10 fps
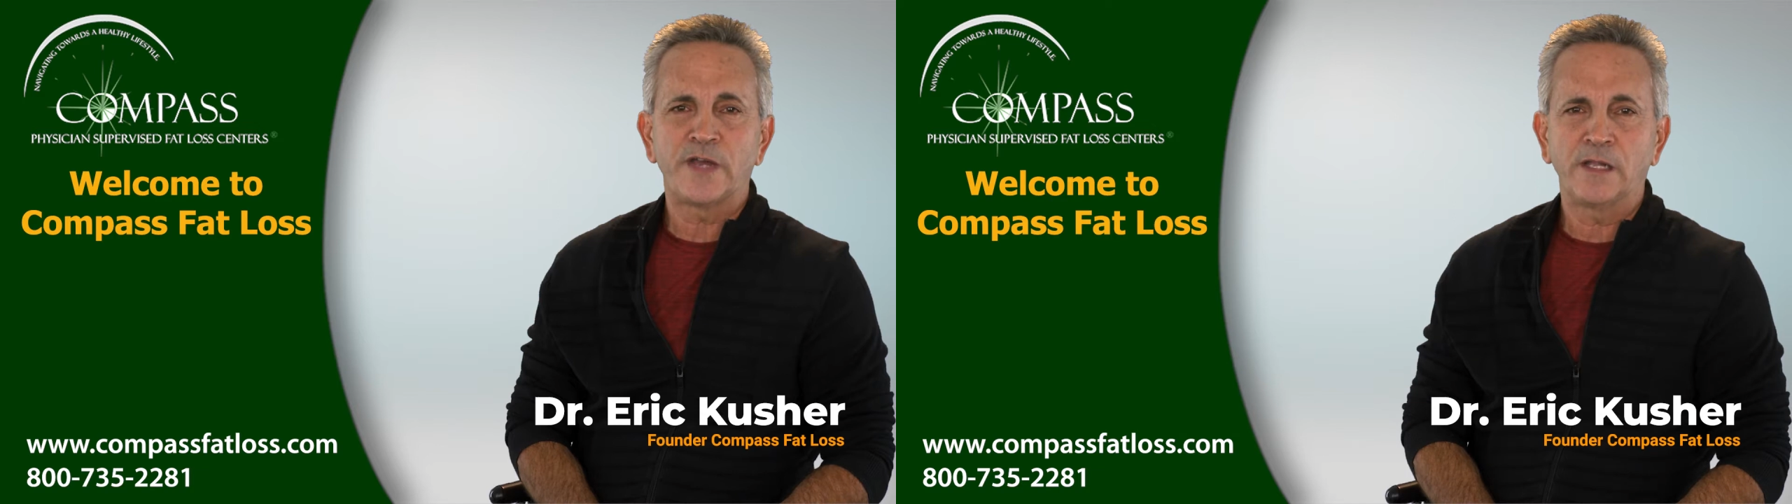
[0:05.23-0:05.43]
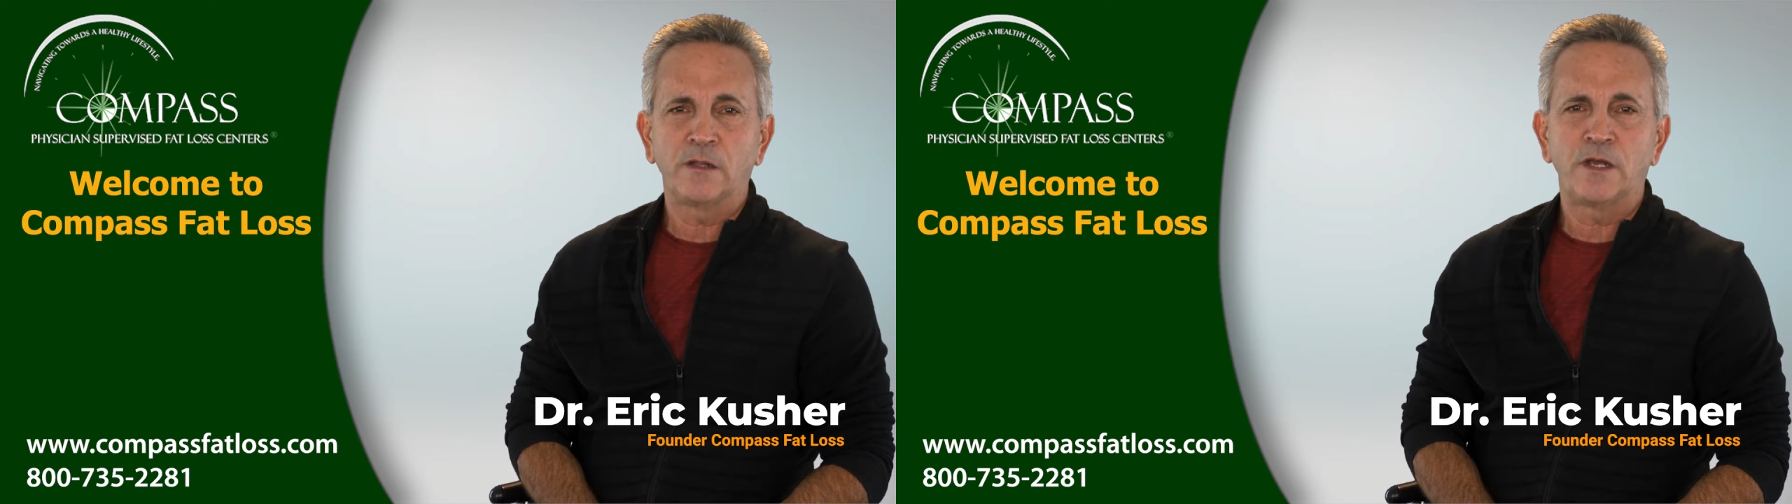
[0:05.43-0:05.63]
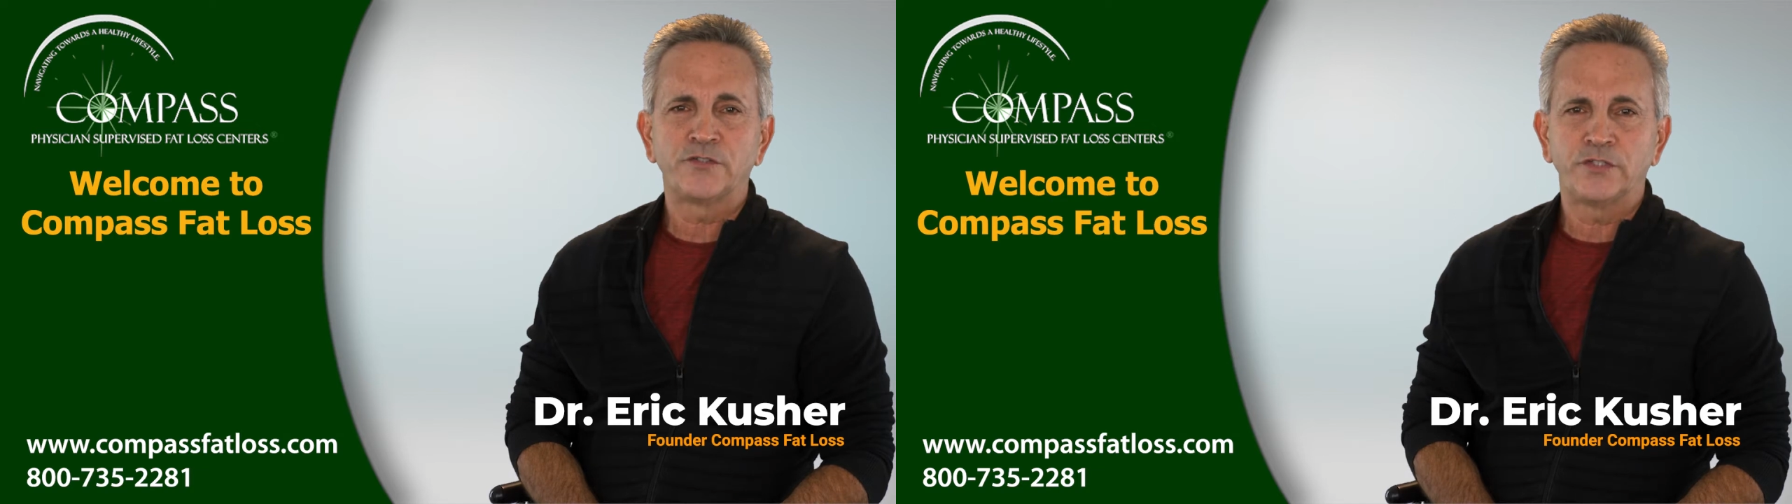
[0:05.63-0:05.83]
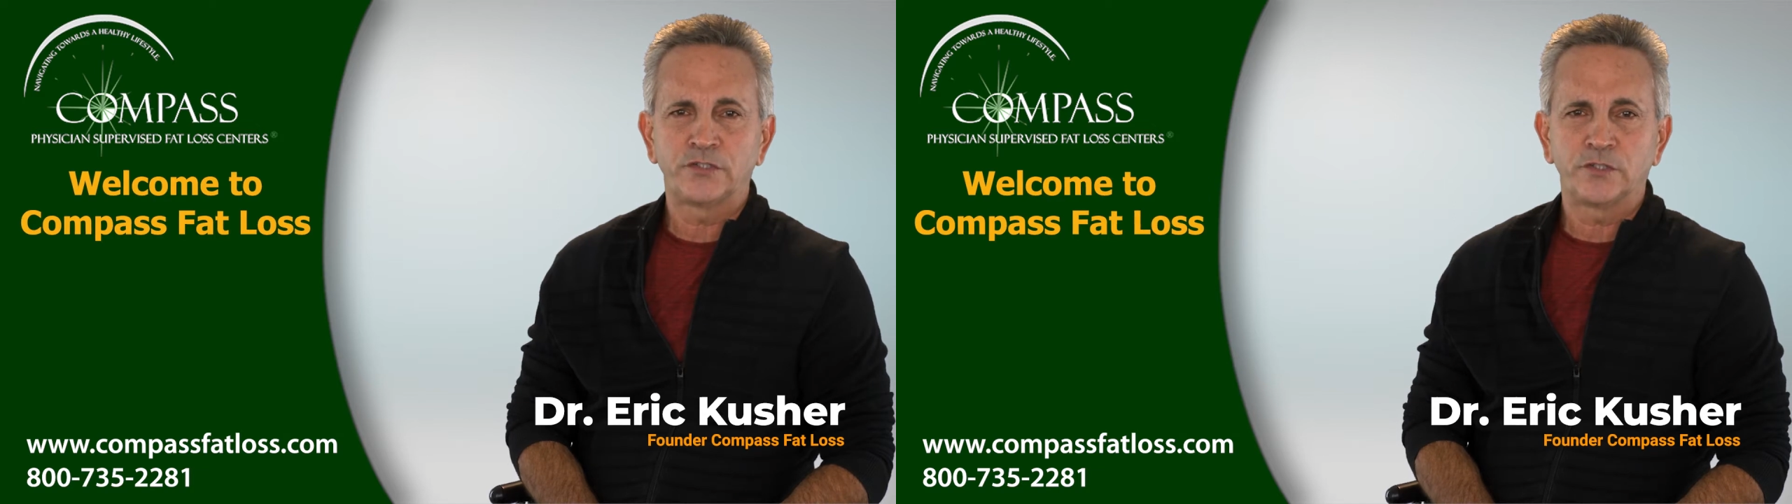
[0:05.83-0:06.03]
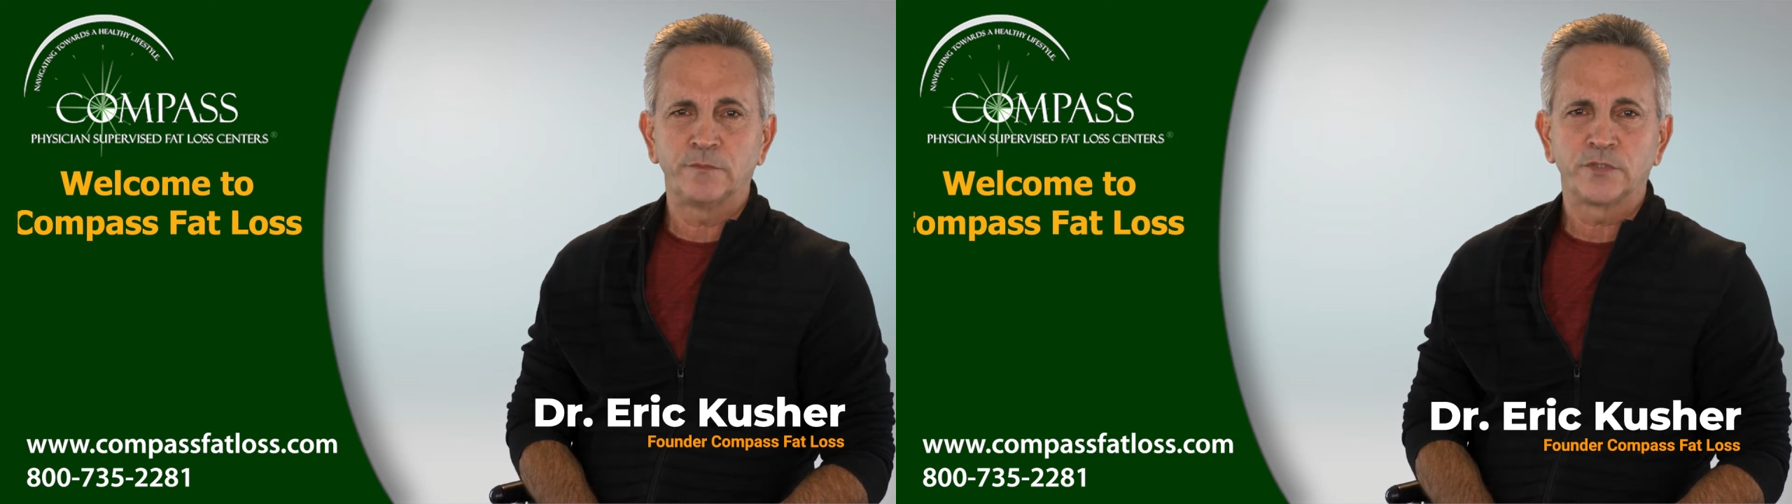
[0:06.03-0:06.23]
Fat Loss
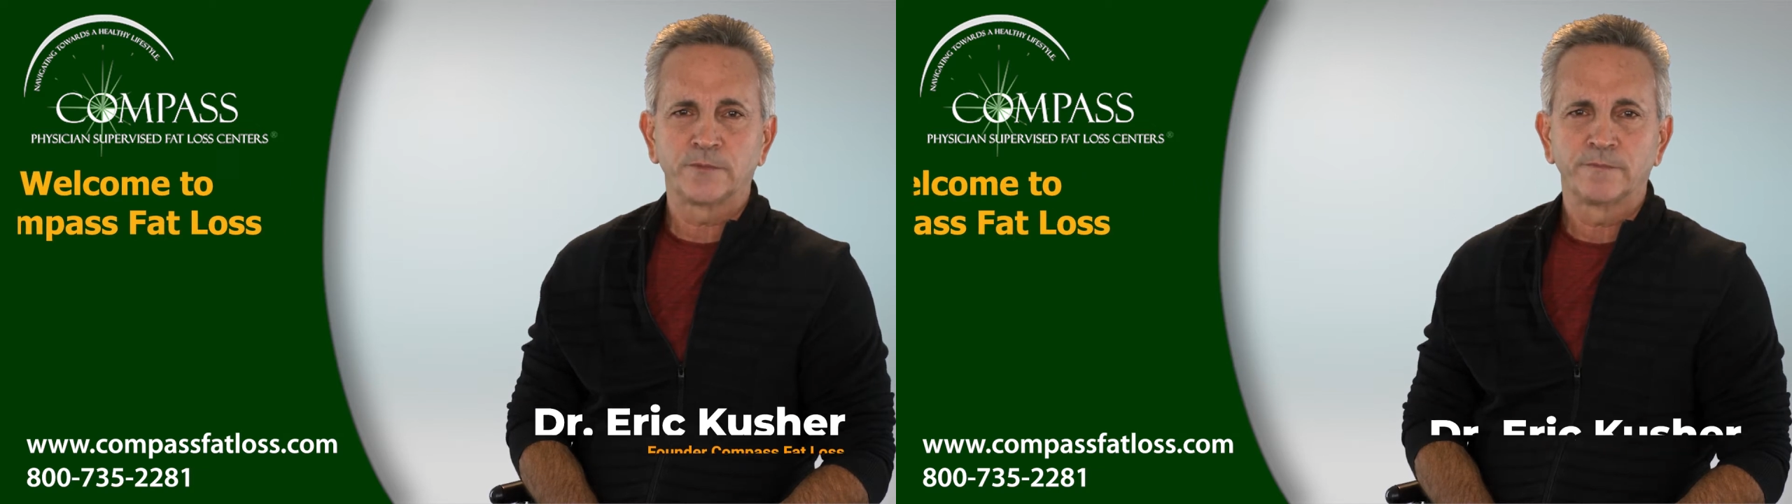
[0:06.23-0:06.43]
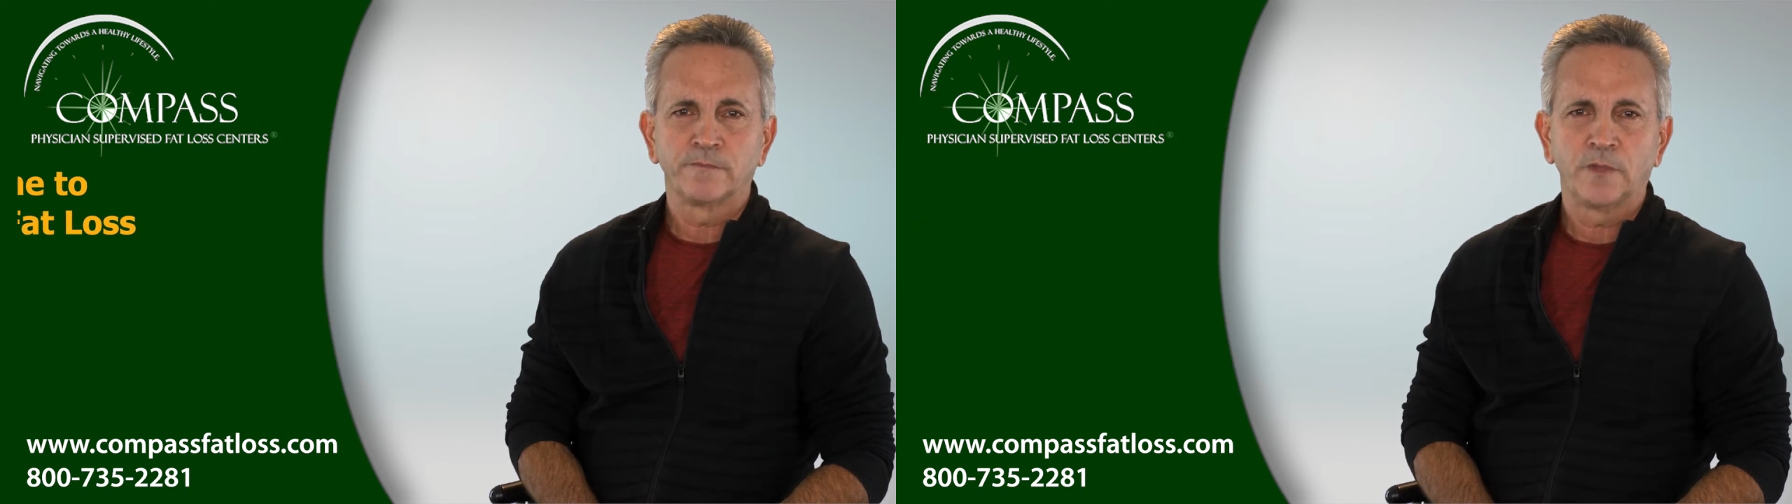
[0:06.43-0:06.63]
Systems.